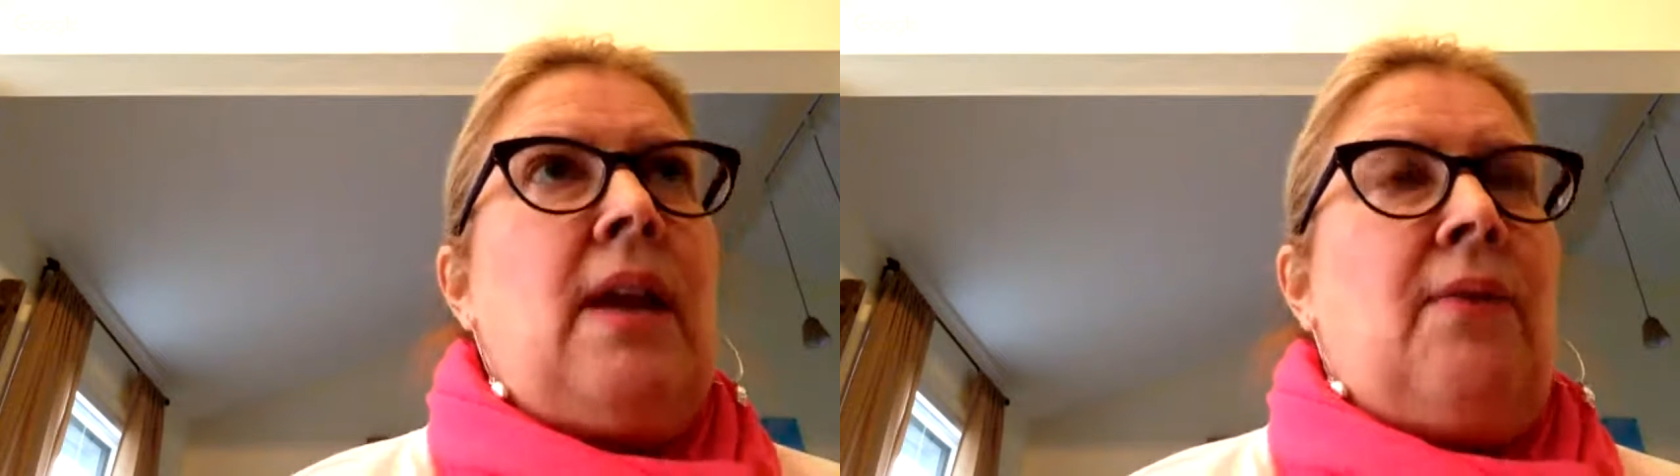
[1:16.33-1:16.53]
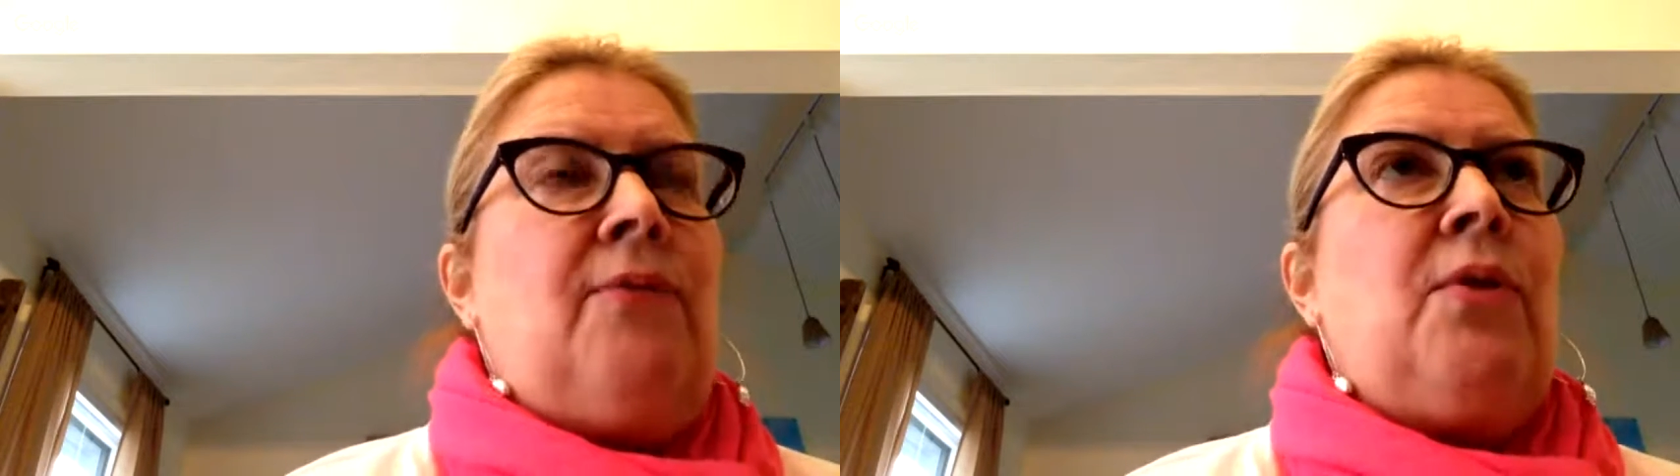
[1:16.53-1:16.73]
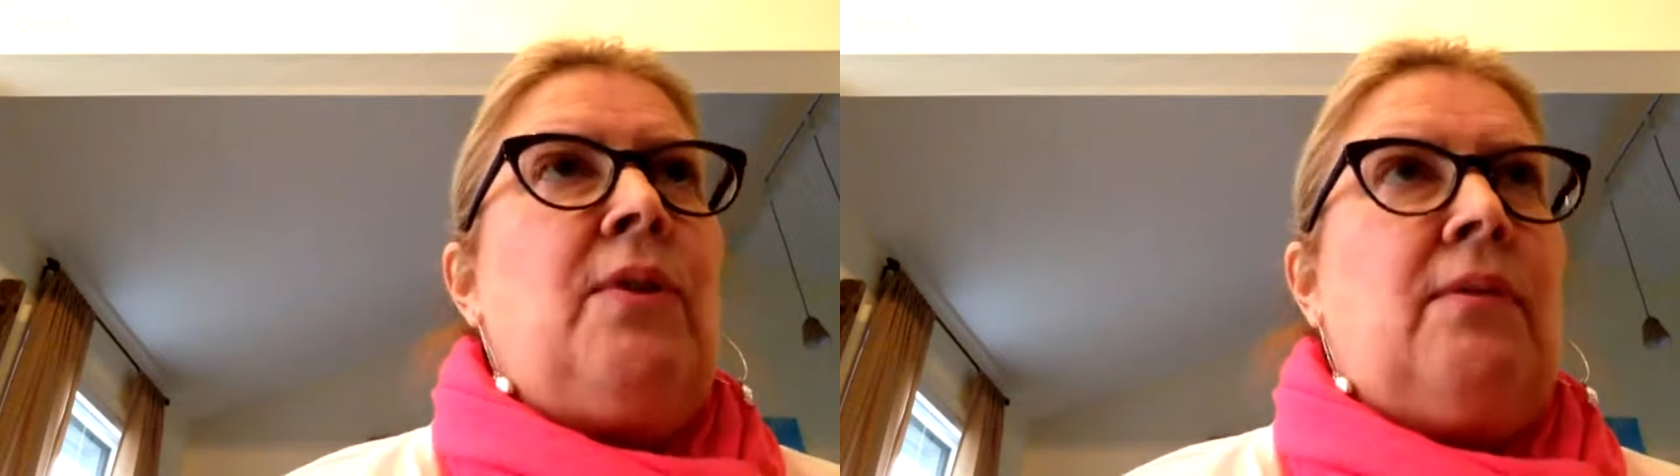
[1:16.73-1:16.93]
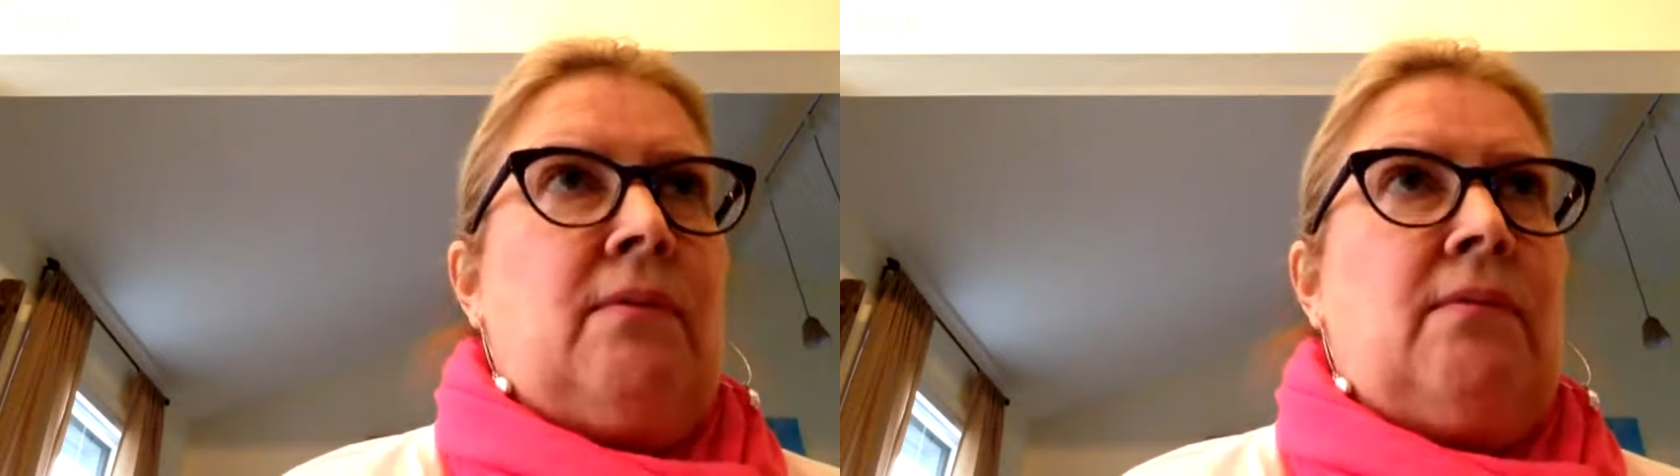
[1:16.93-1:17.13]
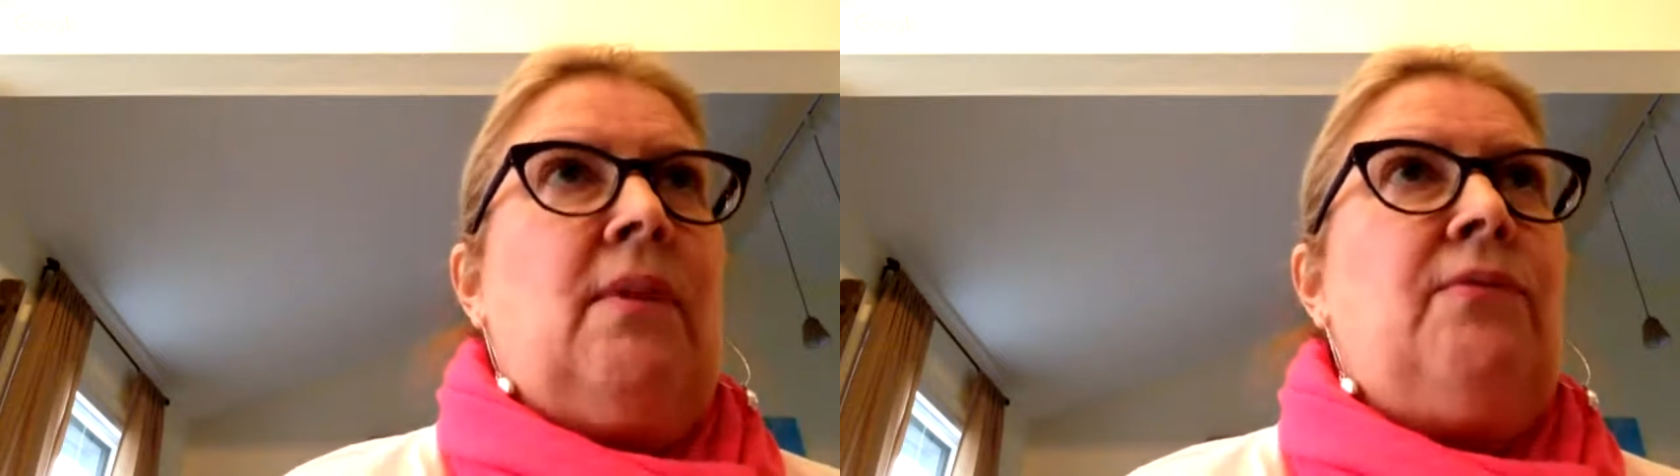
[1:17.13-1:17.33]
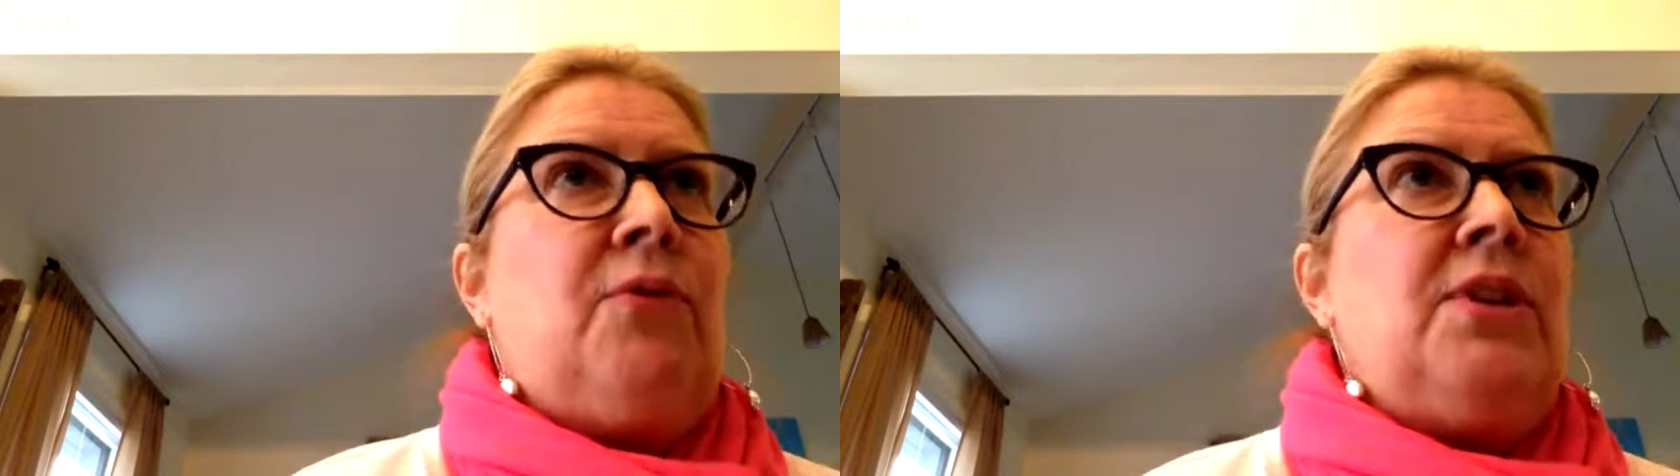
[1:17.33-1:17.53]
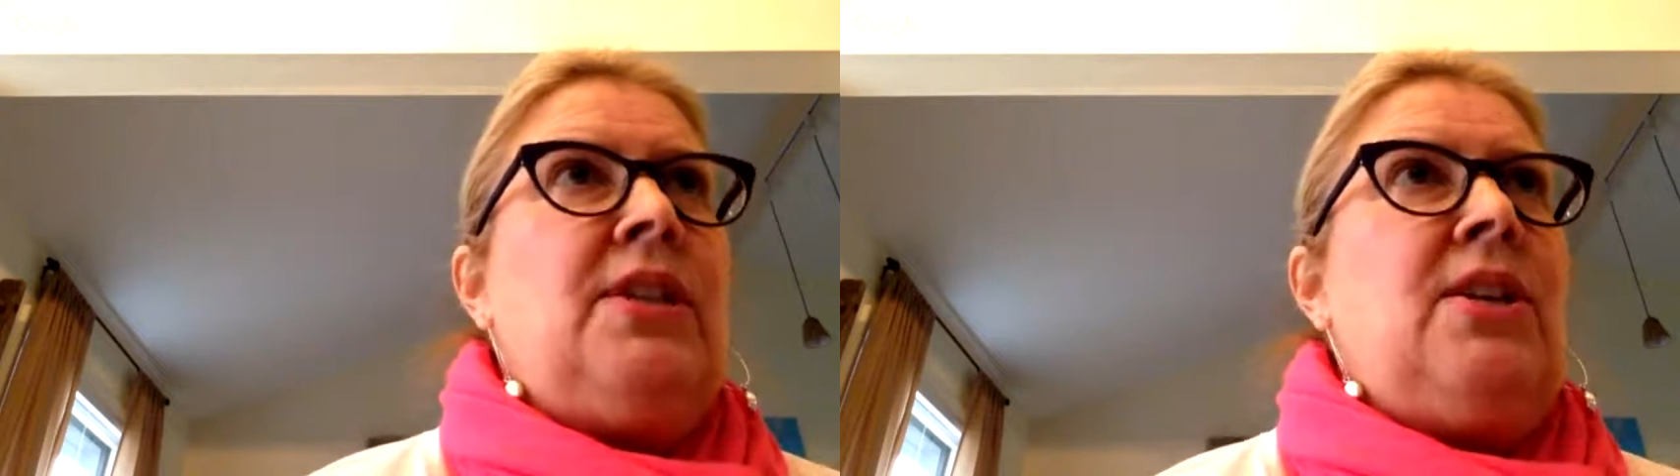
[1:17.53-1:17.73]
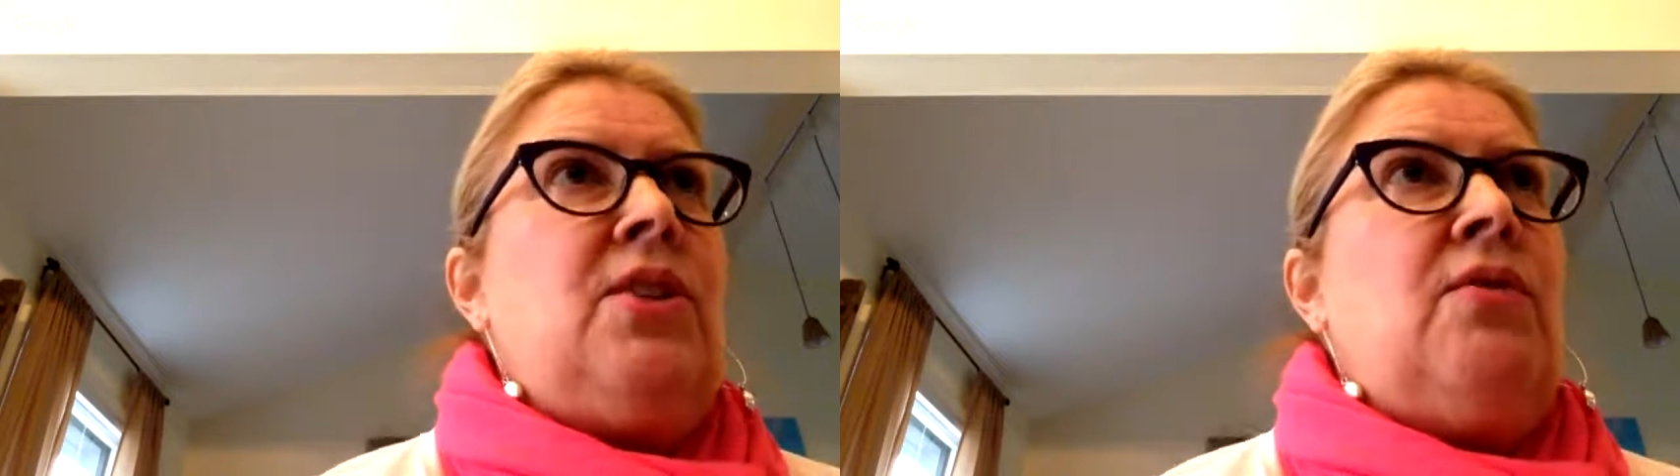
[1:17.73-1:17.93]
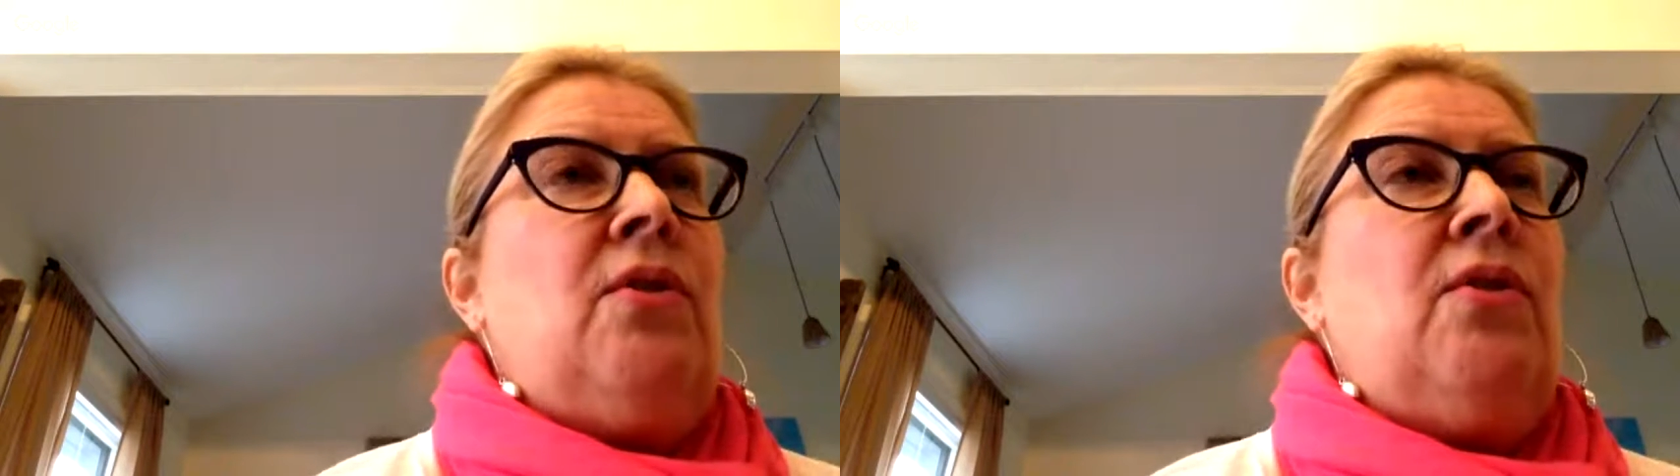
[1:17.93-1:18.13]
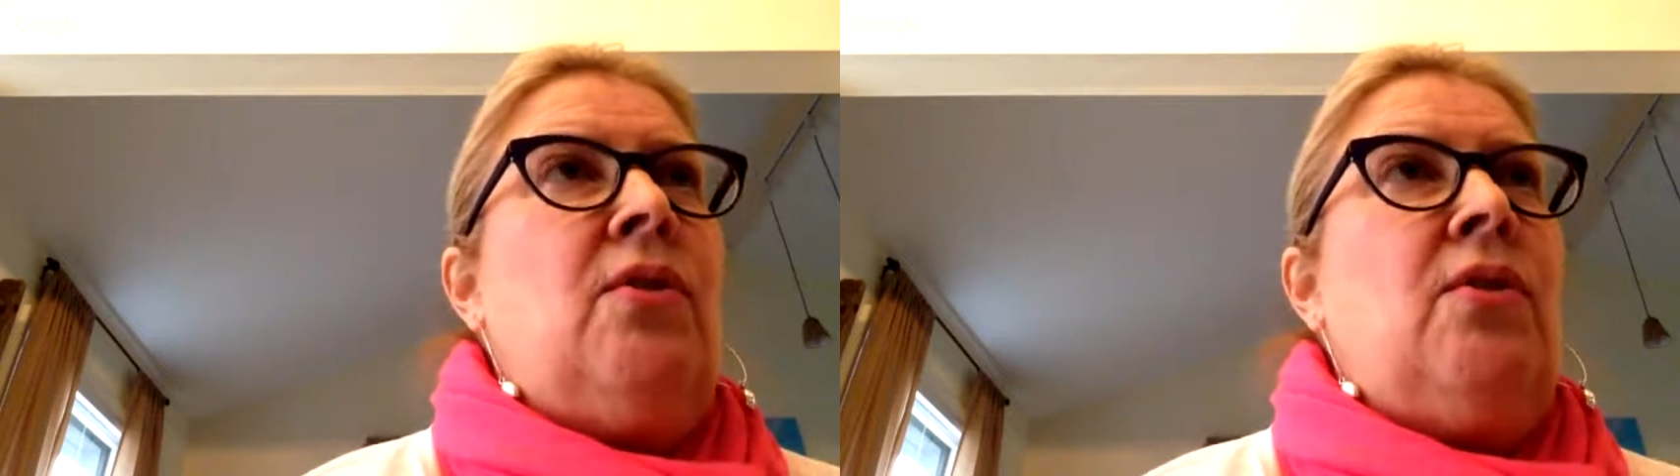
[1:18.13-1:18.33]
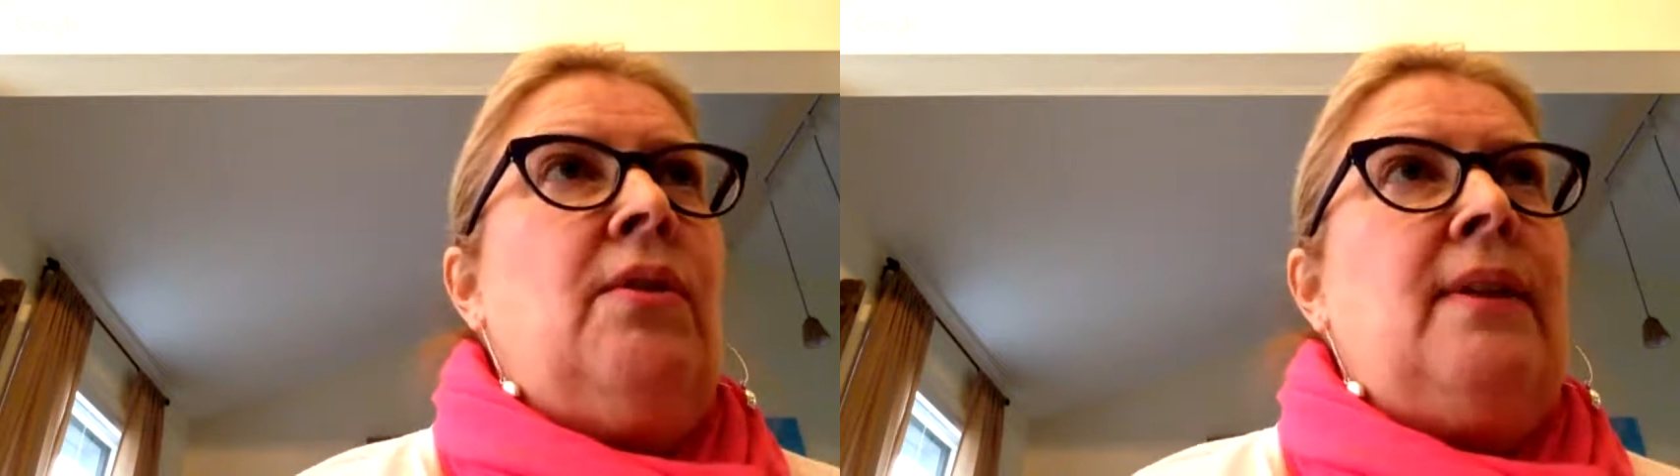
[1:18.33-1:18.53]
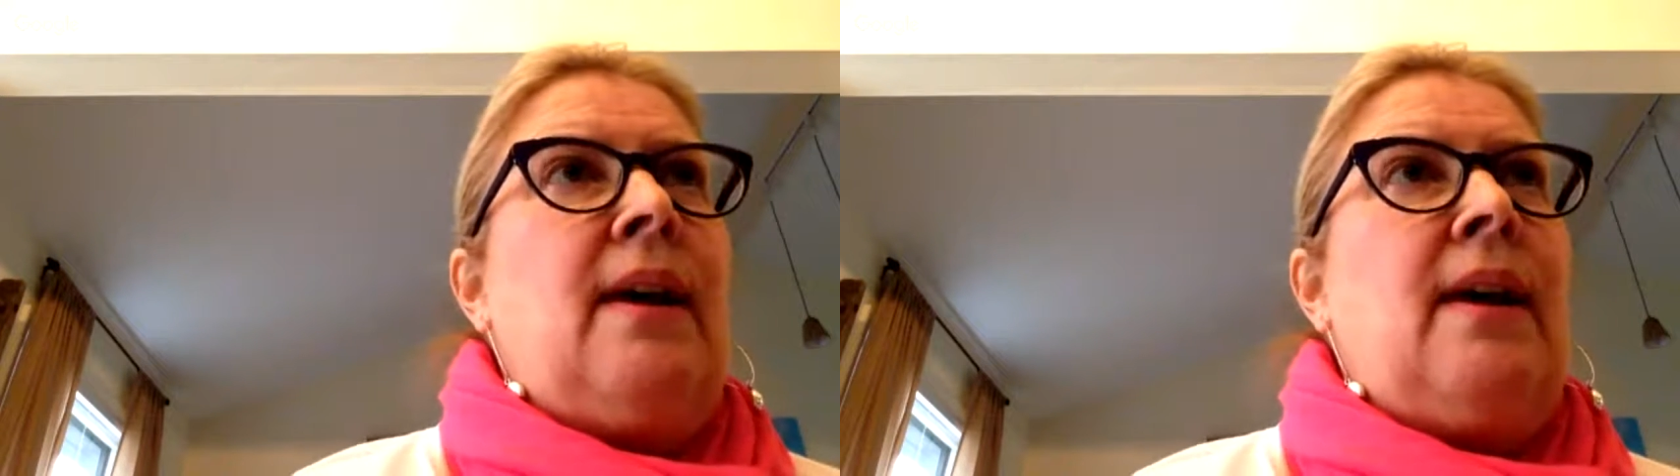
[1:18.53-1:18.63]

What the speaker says: Yeah, 14-year-old